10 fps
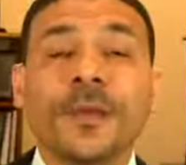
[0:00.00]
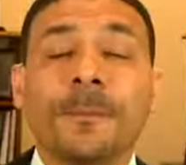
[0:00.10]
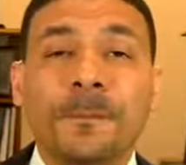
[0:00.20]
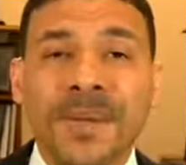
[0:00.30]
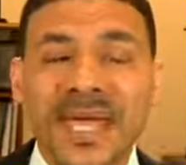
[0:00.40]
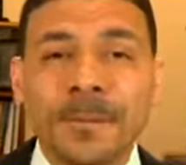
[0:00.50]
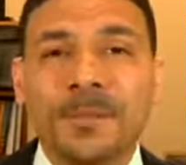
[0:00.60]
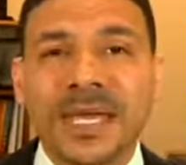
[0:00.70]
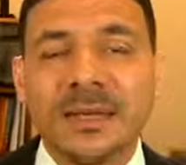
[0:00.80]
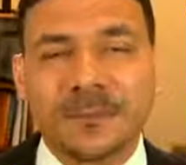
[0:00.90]
of the
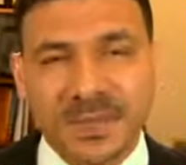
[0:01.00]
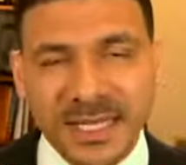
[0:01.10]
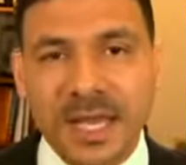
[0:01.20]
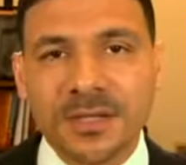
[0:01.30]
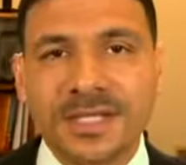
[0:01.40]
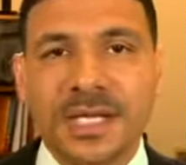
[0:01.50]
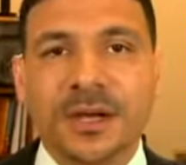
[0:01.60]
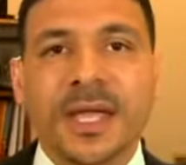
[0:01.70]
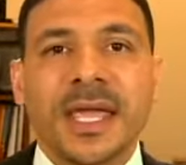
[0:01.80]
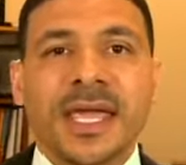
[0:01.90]
big sells
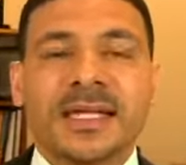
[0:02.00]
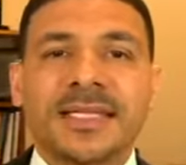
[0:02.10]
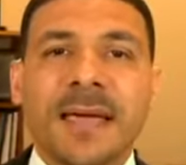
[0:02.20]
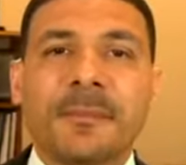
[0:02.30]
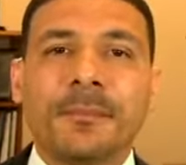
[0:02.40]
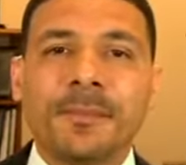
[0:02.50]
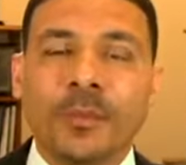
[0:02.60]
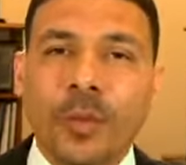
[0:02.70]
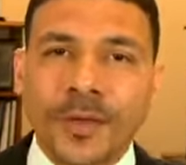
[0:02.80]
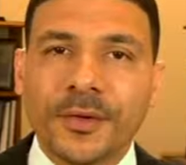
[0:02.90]
here is that
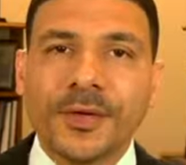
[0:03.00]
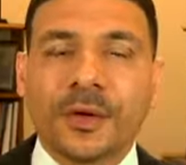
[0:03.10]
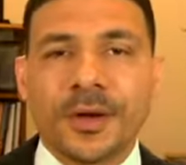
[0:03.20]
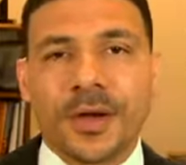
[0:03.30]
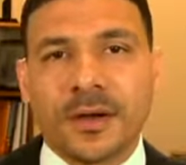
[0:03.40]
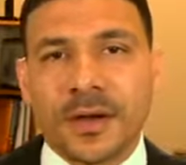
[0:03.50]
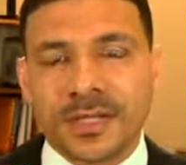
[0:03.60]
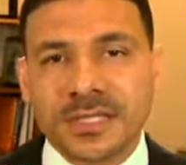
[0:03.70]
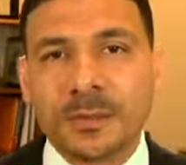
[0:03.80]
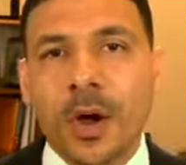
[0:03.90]
whether you're
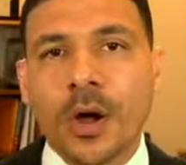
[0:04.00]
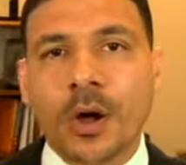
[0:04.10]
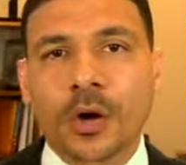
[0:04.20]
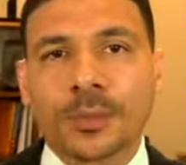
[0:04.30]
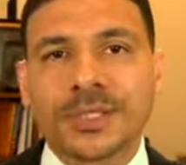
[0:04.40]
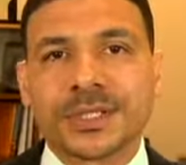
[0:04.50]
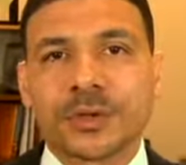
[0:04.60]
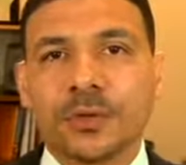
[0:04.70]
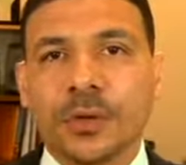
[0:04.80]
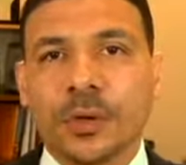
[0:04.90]
a small urban
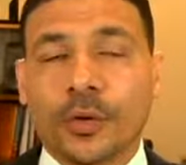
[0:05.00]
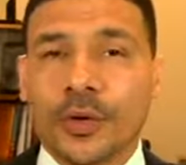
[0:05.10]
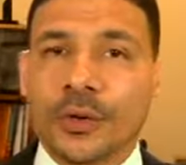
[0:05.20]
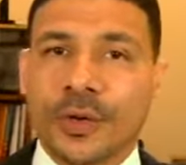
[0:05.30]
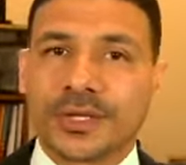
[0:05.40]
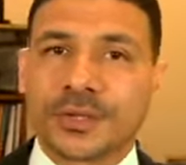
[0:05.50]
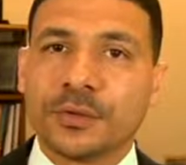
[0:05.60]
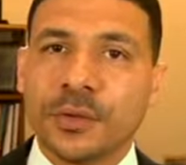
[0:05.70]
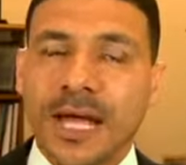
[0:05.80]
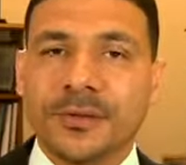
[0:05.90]
school or you're a
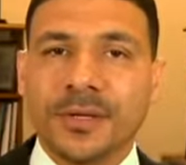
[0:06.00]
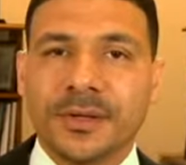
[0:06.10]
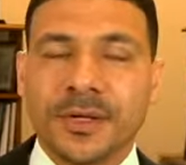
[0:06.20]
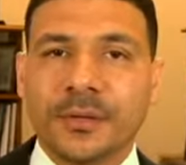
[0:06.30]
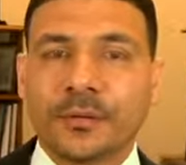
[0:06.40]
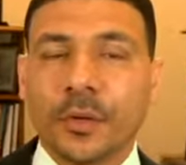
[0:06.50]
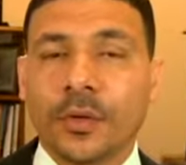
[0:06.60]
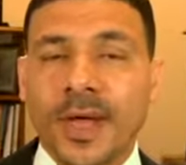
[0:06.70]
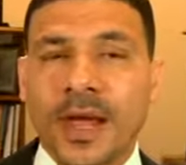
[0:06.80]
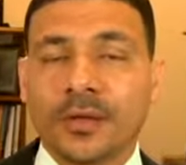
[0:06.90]
school out in the
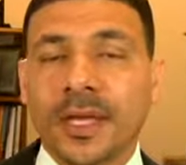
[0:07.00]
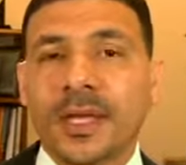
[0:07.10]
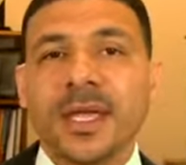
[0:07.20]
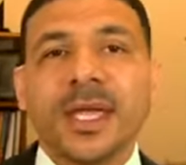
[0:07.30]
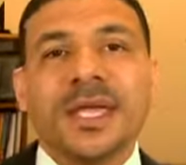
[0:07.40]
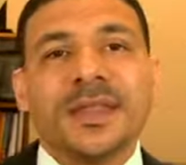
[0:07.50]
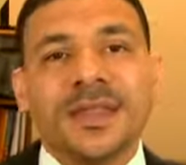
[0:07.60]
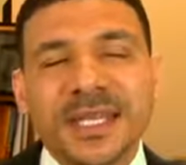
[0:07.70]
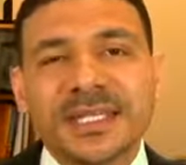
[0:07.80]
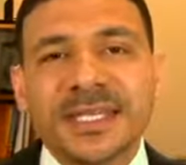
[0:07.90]
rural area,
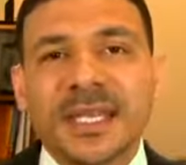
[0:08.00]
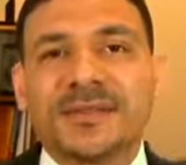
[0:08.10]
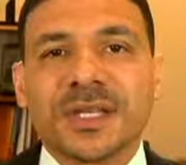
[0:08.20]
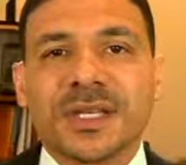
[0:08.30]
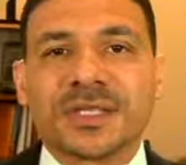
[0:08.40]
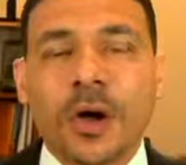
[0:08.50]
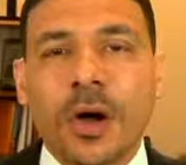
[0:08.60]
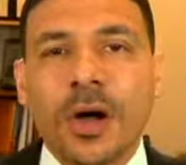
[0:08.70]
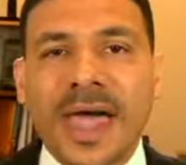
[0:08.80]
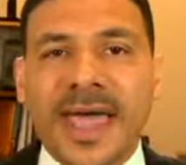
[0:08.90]
this gives us
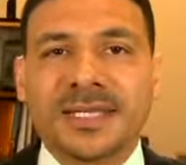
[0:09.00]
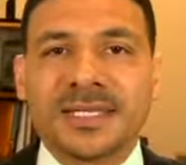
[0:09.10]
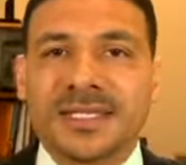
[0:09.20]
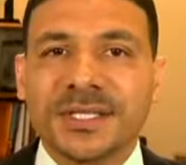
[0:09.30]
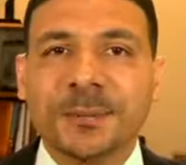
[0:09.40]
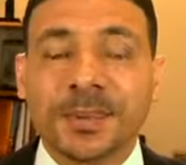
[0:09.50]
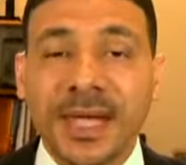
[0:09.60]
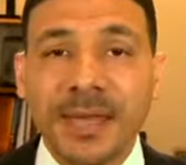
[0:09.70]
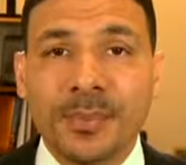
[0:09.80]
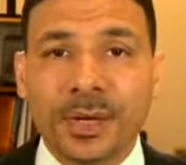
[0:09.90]
all access to the
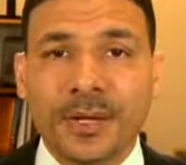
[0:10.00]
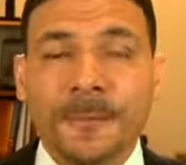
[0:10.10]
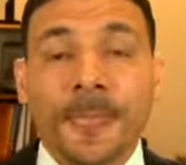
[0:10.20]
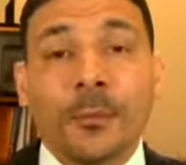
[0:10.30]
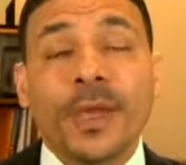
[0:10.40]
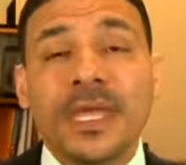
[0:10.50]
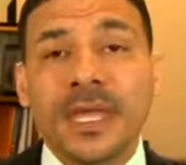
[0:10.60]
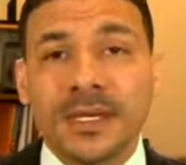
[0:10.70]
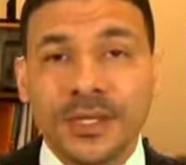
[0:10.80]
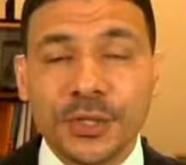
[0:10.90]
playbook. We
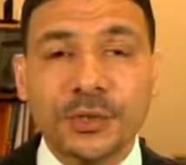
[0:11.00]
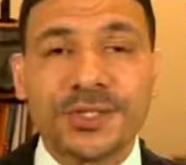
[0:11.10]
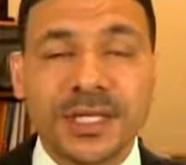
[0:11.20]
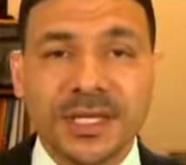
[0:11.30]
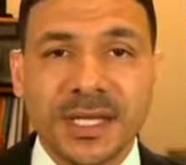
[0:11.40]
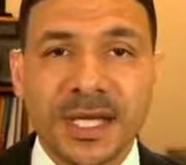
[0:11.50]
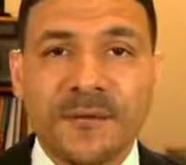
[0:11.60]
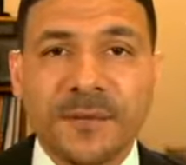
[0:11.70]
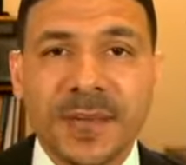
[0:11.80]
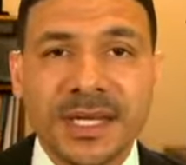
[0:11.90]
can use the
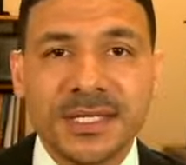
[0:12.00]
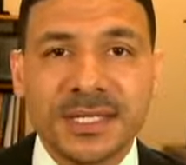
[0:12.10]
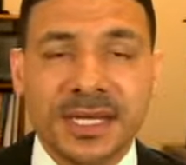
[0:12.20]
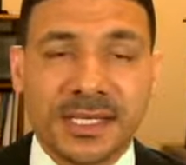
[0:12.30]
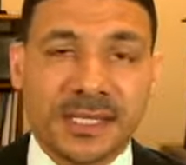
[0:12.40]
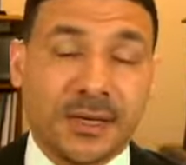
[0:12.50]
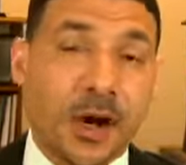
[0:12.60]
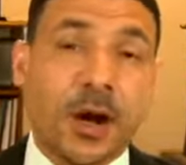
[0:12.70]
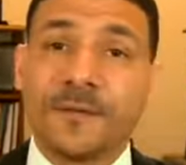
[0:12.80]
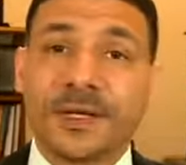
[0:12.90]
information that
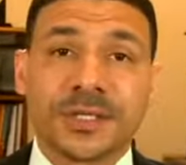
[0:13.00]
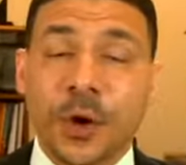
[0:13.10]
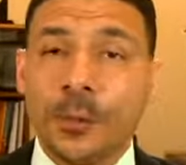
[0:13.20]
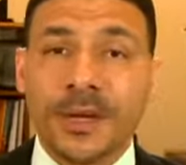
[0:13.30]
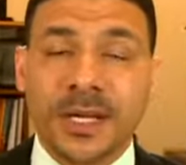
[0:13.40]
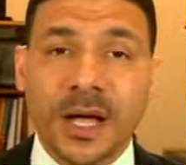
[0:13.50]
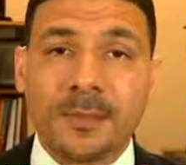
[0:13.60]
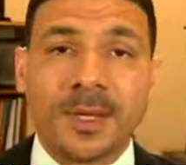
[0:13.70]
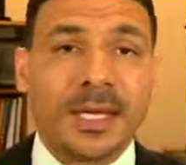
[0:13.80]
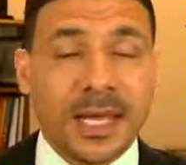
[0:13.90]
Harvard is opening
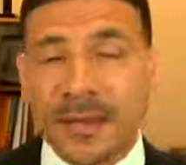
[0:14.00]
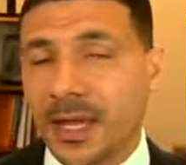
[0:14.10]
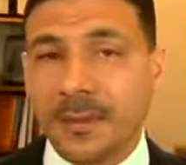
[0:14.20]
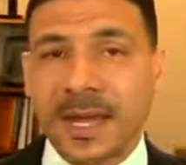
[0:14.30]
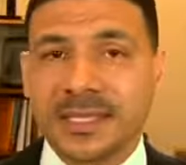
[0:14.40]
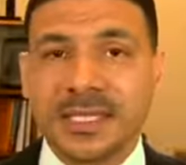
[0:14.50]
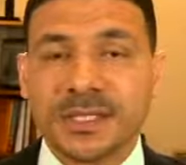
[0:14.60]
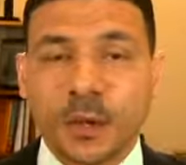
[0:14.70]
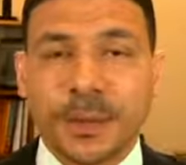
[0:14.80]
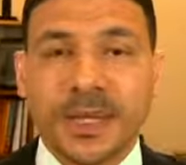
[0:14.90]
up and
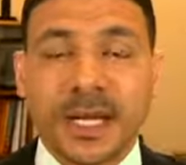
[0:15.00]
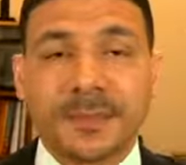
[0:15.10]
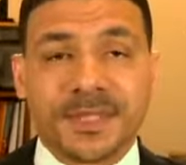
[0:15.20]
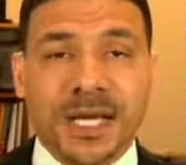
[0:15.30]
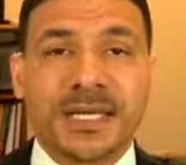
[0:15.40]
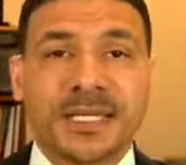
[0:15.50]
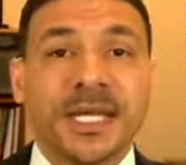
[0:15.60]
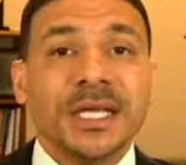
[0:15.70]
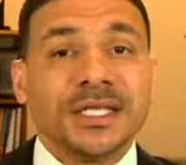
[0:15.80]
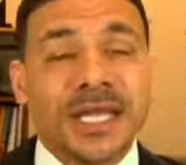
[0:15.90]
MIT is opening up to us
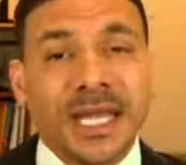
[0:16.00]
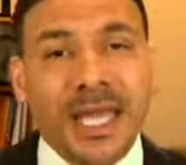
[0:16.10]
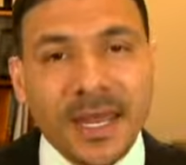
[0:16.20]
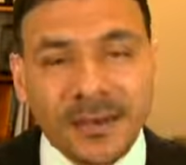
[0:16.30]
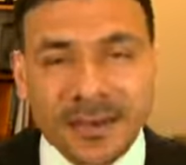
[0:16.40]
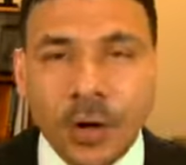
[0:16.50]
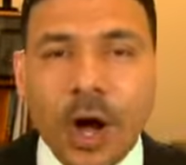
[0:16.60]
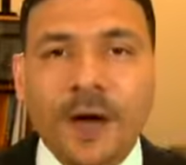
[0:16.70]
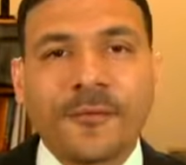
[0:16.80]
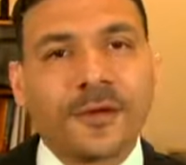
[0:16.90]
to
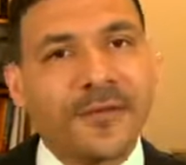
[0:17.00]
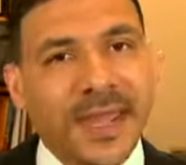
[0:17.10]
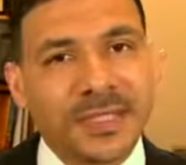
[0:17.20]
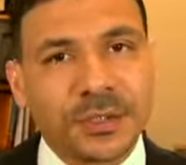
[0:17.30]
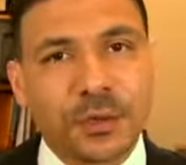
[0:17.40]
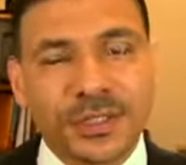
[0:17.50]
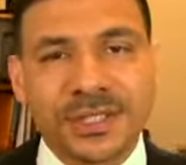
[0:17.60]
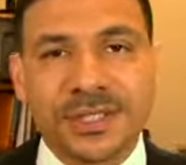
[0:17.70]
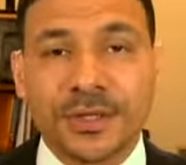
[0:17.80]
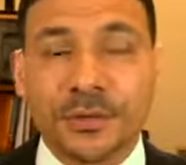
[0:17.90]
offer advanced
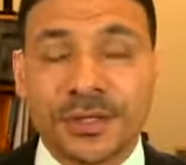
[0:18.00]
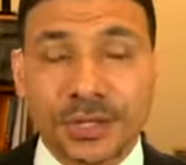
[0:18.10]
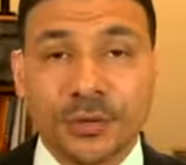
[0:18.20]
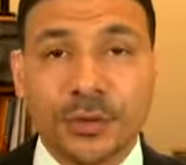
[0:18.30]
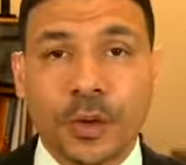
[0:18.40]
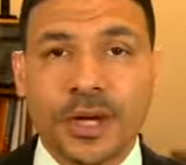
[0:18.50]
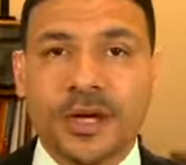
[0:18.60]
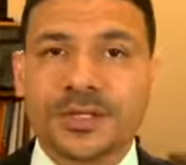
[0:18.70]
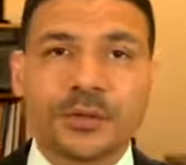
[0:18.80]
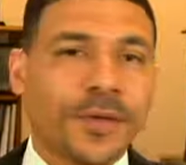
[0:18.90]
courses to those children who are in
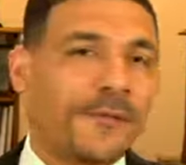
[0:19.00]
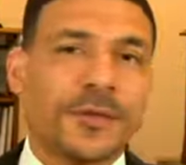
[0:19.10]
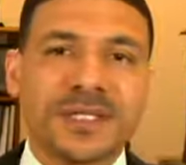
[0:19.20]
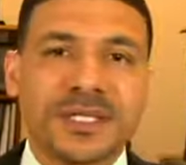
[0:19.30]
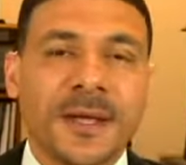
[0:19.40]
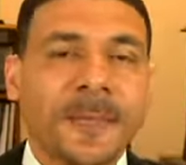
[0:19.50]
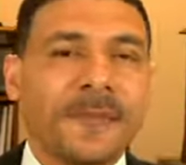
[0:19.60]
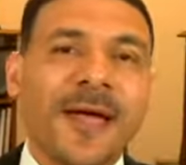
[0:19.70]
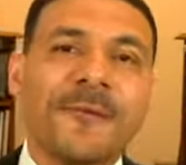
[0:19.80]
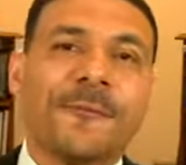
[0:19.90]
our school. Like, for instance,
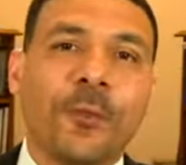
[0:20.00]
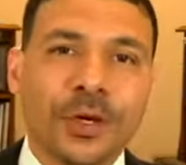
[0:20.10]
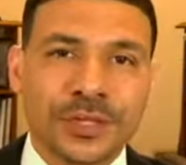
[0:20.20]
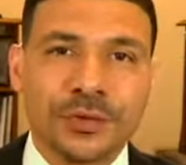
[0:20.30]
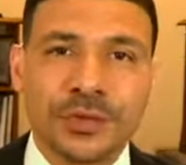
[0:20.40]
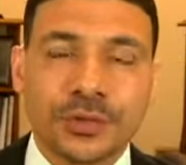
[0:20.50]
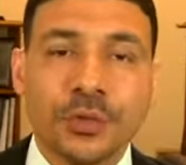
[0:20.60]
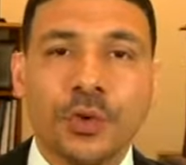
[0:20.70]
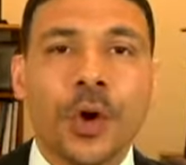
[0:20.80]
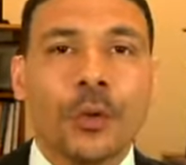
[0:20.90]
if I had 4 students
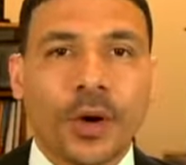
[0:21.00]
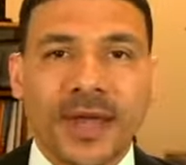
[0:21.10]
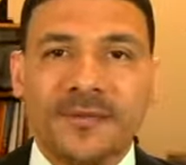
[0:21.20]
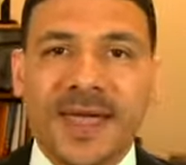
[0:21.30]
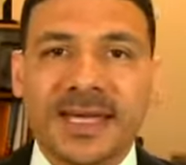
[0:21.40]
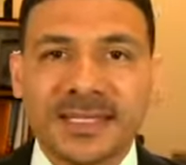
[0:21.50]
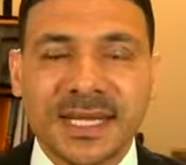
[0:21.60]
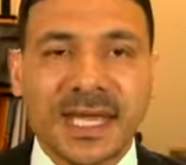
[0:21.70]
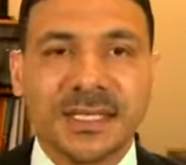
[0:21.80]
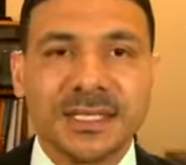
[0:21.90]
who were advanced
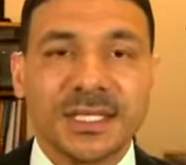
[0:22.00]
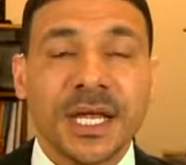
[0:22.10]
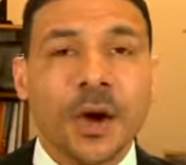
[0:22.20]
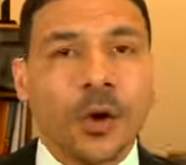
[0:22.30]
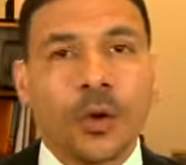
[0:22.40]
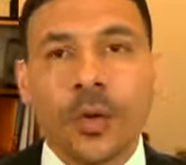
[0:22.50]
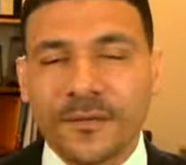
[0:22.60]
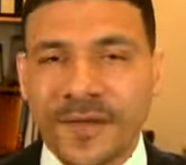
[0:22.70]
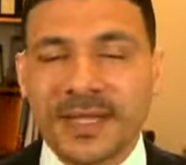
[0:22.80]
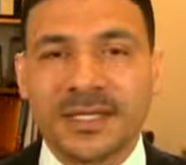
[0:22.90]
in English or who
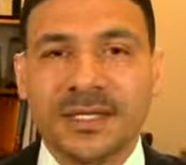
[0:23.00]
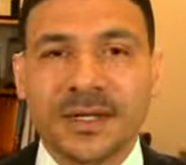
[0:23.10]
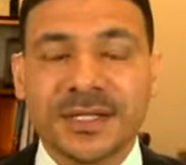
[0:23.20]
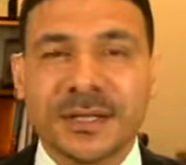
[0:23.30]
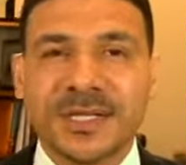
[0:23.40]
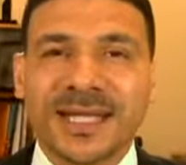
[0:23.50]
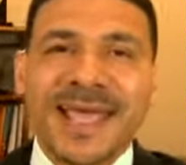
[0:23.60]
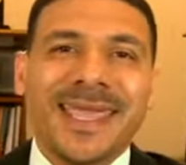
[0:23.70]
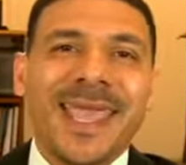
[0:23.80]
are advanced in another subject, I